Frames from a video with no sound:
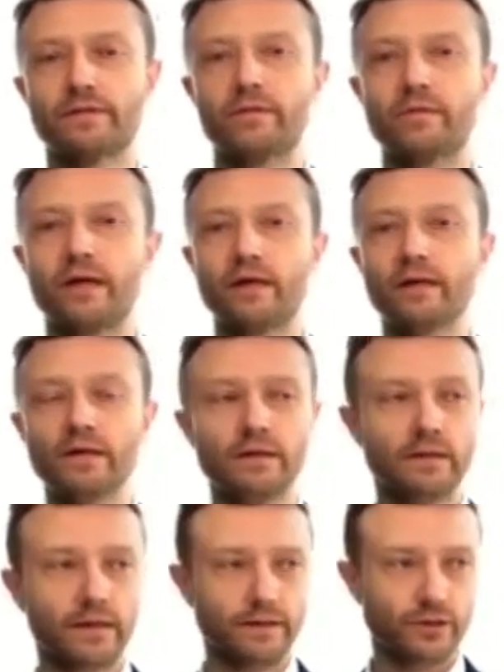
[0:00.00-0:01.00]
there are
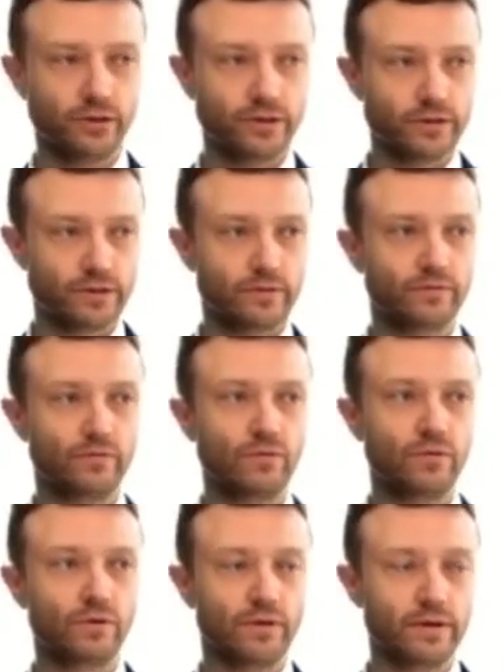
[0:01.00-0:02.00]
conditions
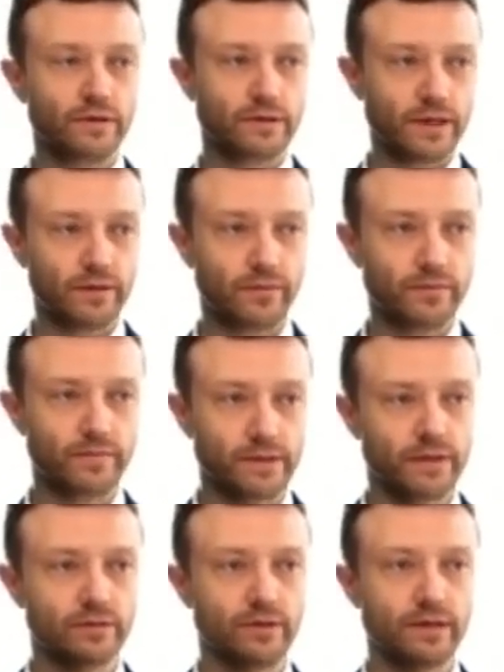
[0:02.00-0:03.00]
for the
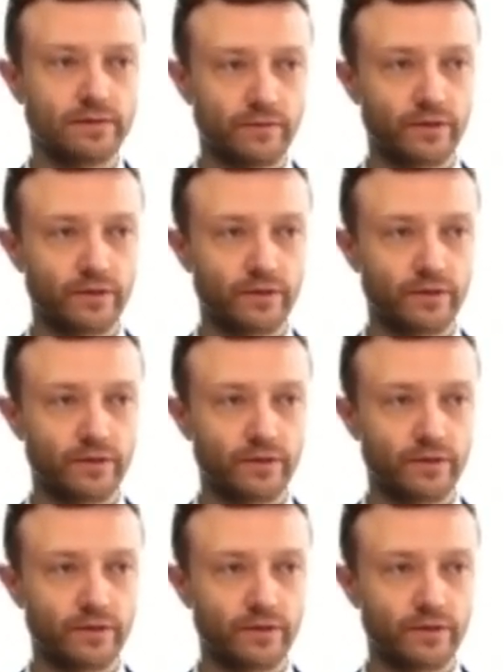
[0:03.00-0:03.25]
10% rates.